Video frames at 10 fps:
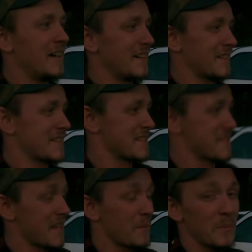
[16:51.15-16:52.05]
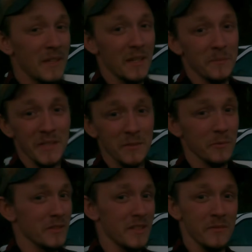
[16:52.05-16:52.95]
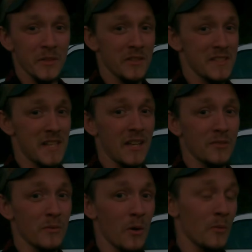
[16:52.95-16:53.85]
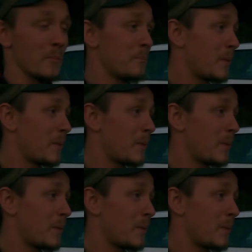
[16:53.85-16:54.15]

because that PMD will leave you on the side of the road.